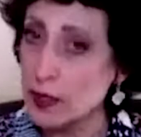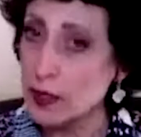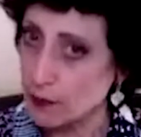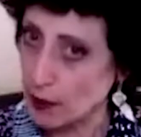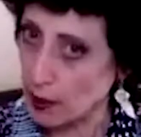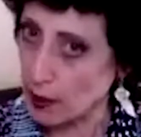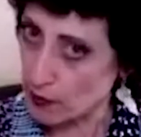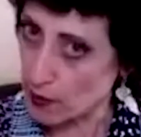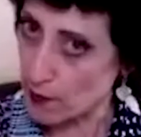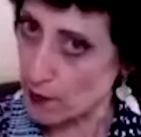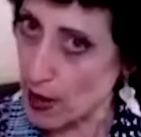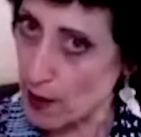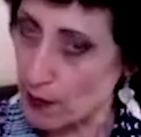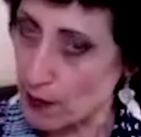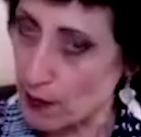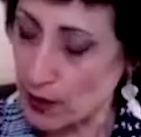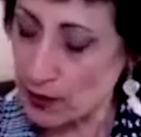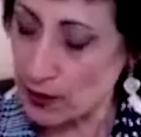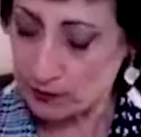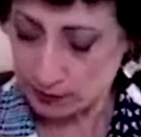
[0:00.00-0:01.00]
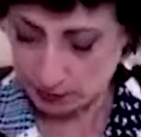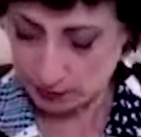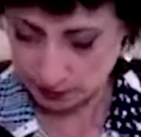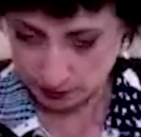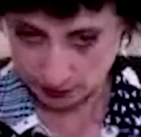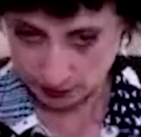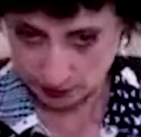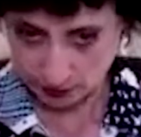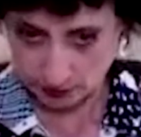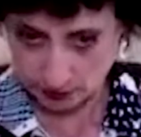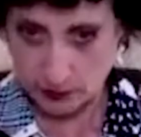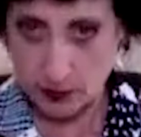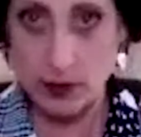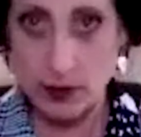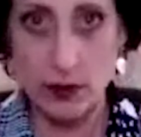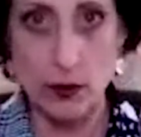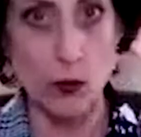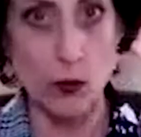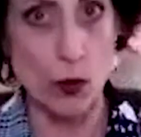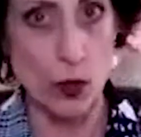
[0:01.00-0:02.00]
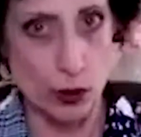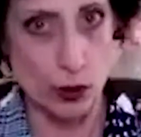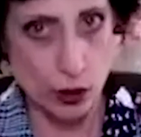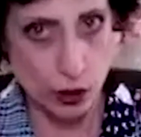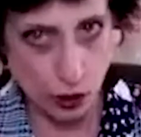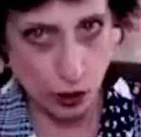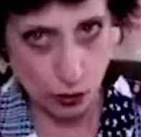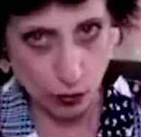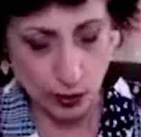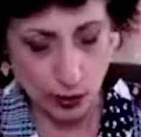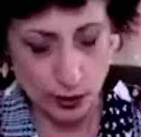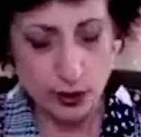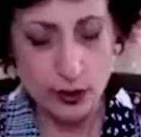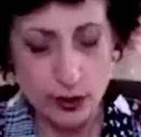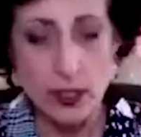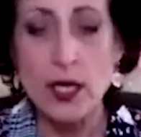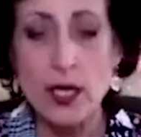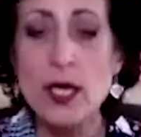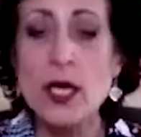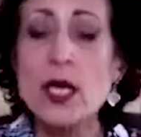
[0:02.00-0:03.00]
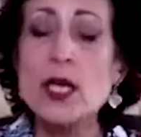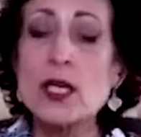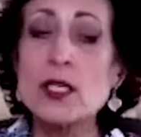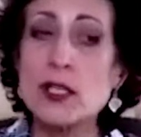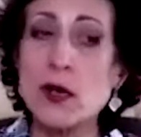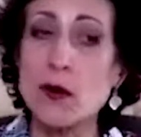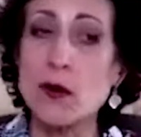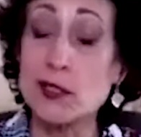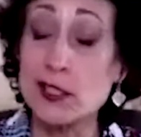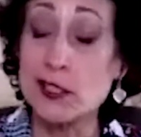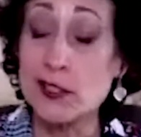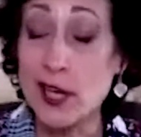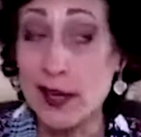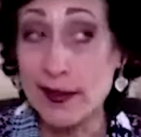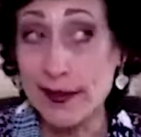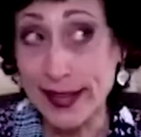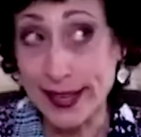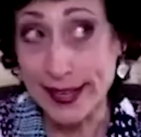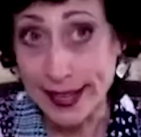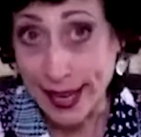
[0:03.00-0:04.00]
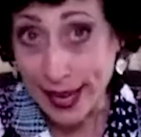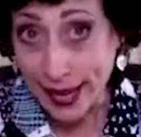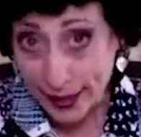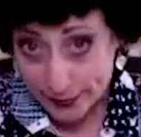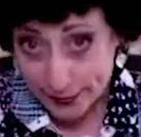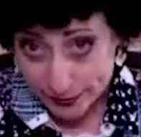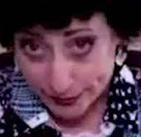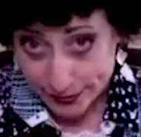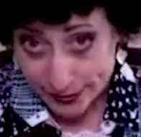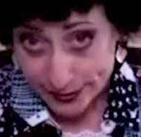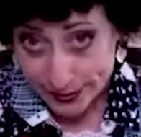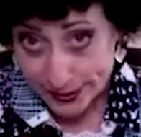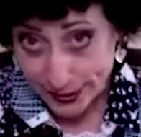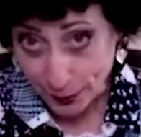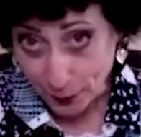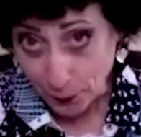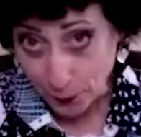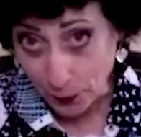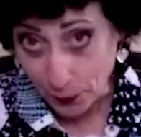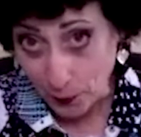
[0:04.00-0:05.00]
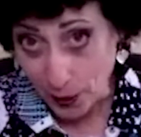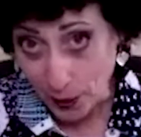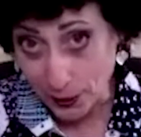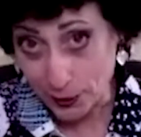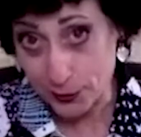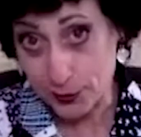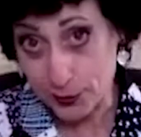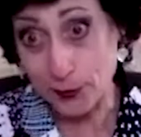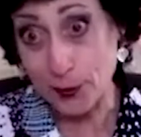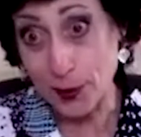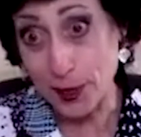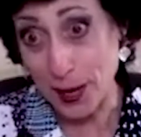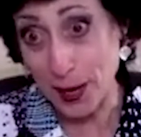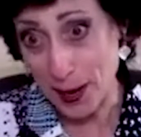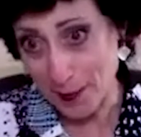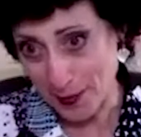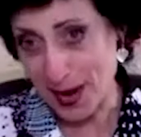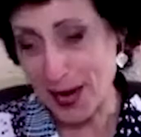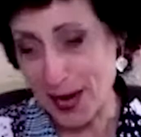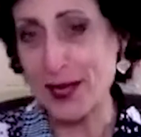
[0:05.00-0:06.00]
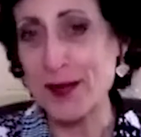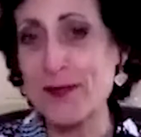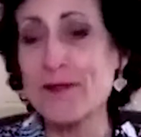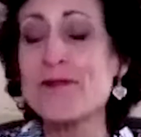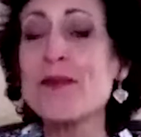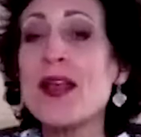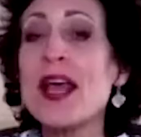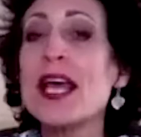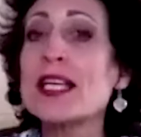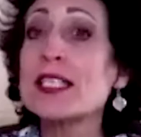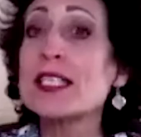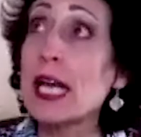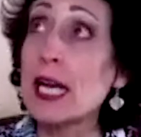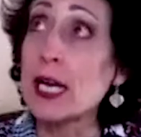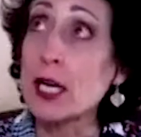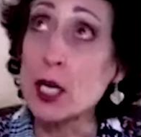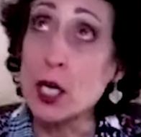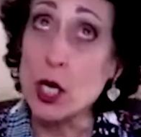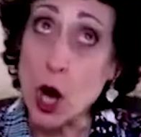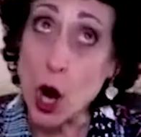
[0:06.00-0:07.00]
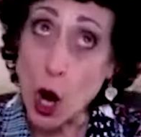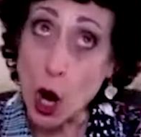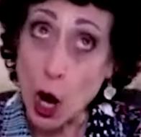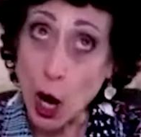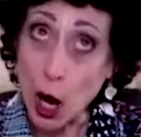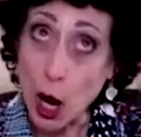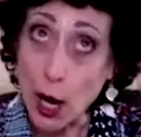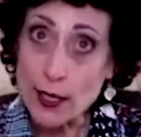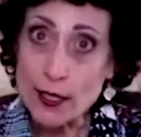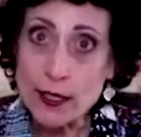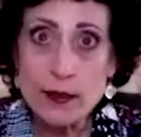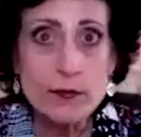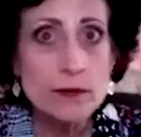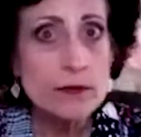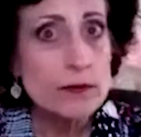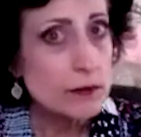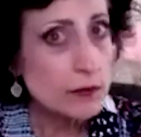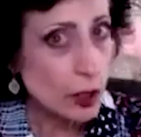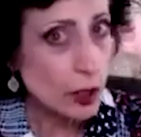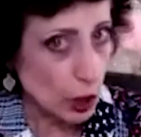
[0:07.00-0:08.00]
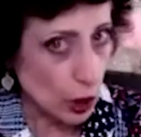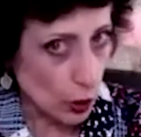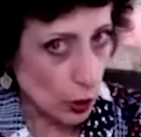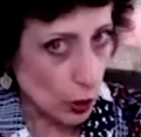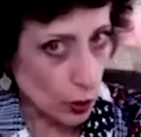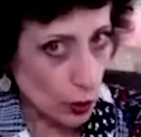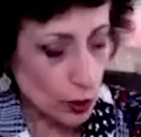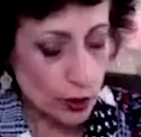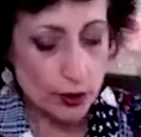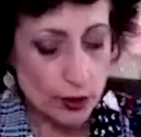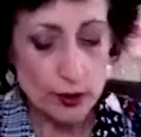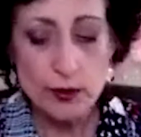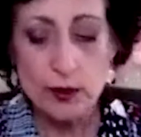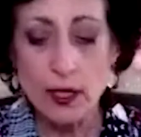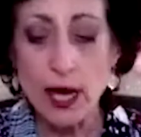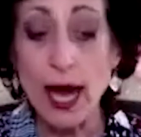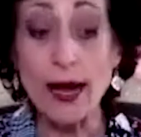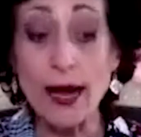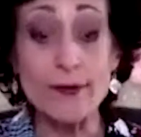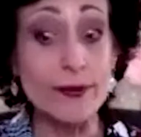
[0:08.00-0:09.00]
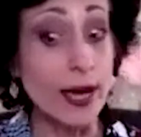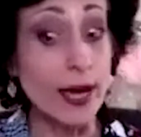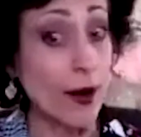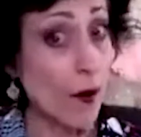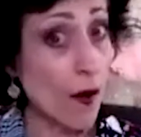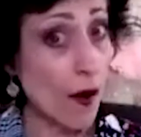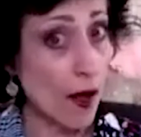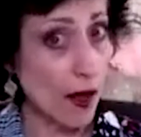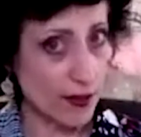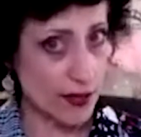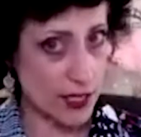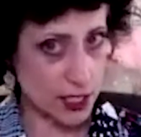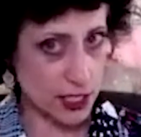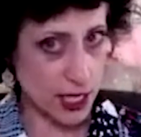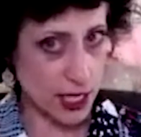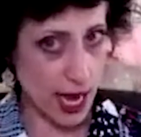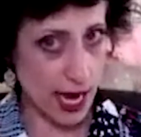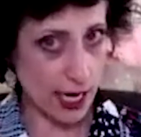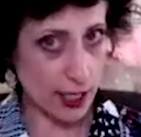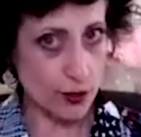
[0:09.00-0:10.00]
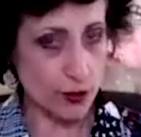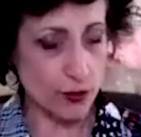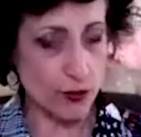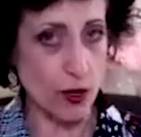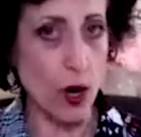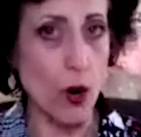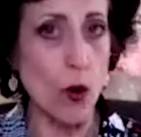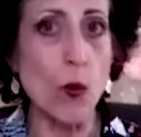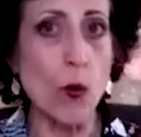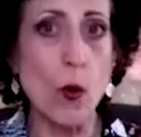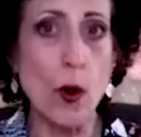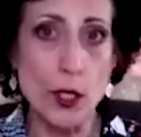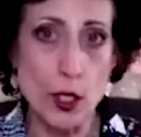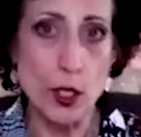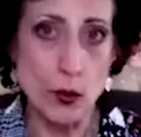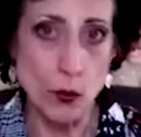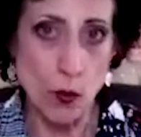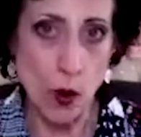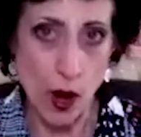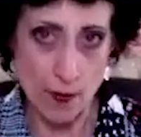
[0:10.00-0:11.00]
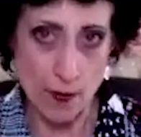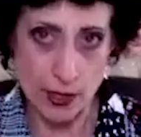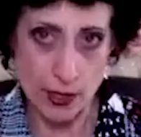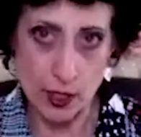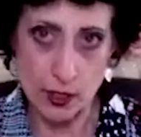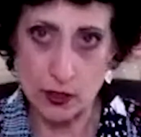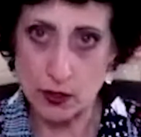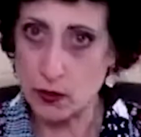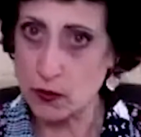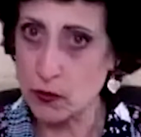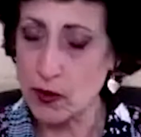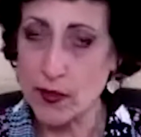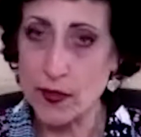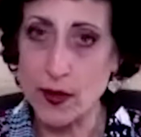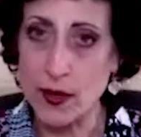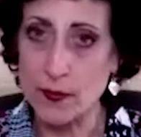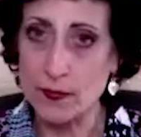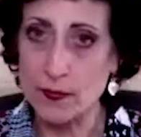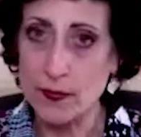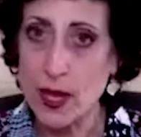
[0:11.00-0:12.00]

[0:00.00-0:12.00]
But remember, we're stewards. So it's not like everything we want to do with our money. It's like, God, Lord, I've got all this extra. What do you want me to do with it?